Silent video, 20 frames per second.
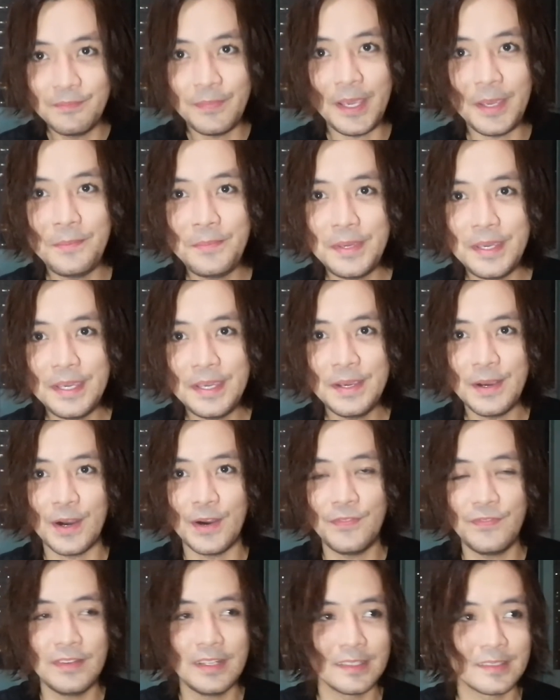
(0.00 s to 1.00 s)
maybe,
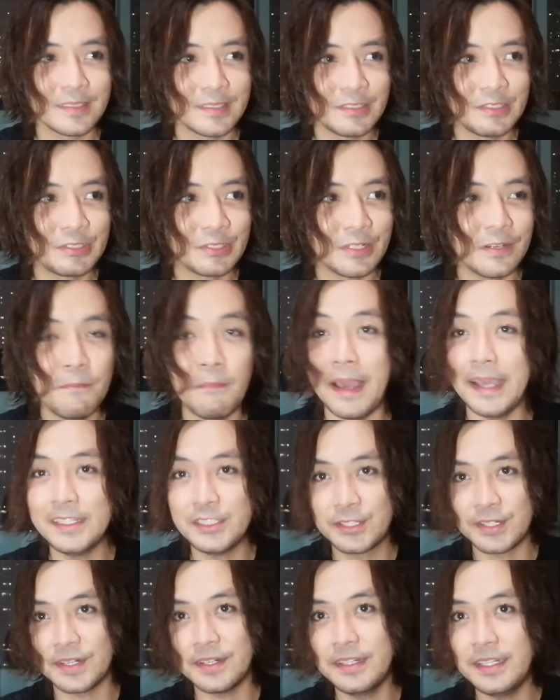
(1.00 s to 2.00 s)
of literature, my
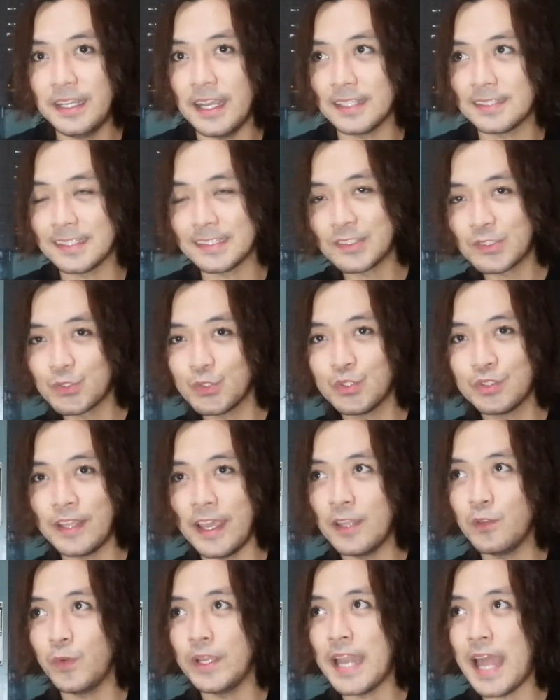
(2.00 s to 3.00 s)
journey as a
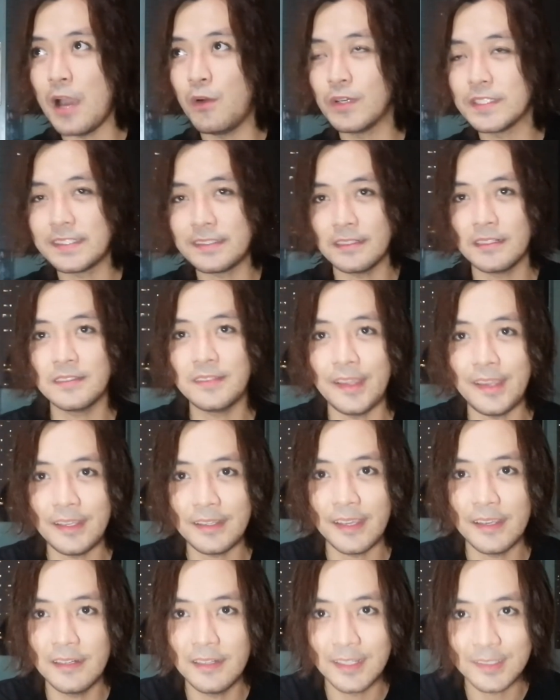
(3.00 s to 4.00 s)
student when I was still
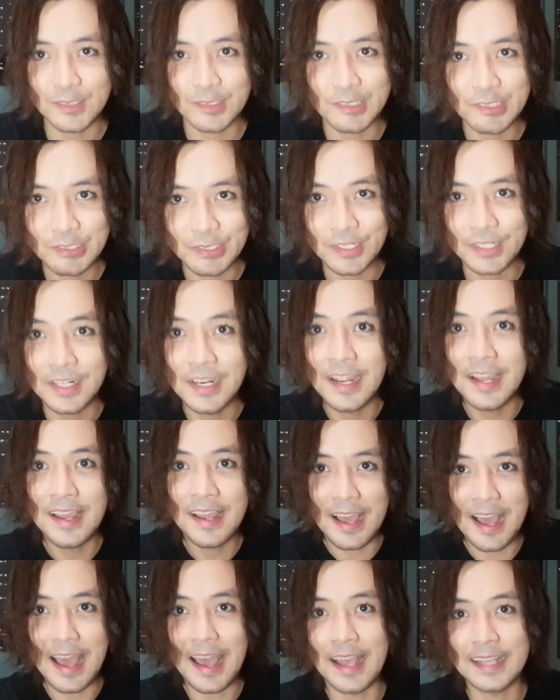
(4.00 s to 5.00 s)
taking literature
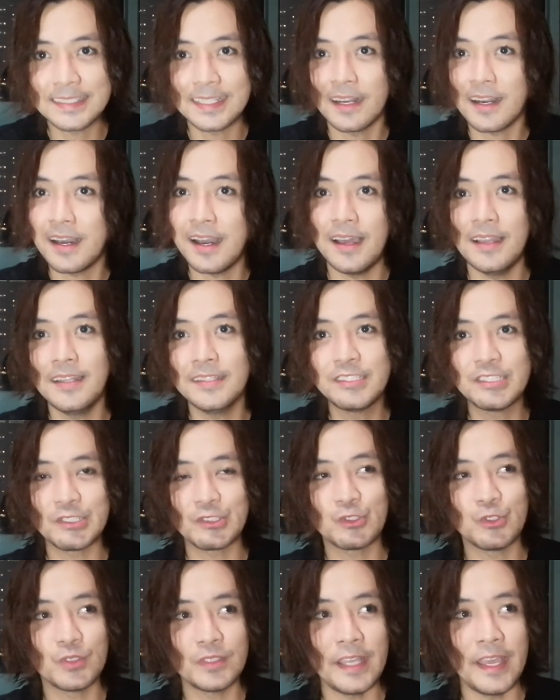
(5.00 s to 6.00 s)
as a college
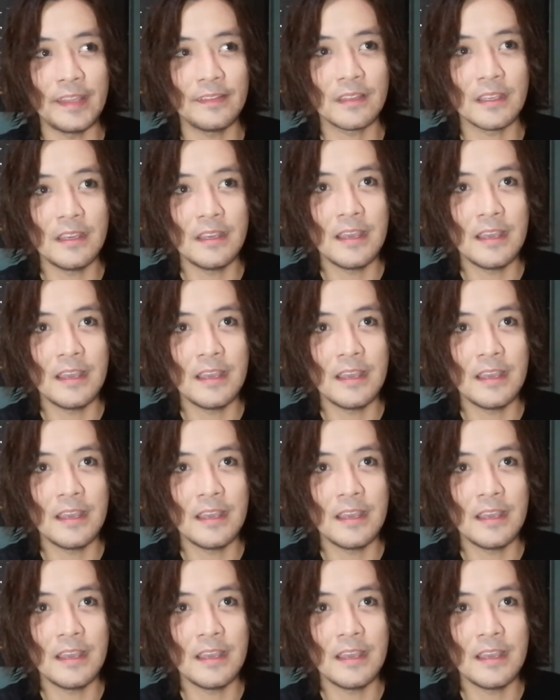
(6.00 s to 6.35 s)
student,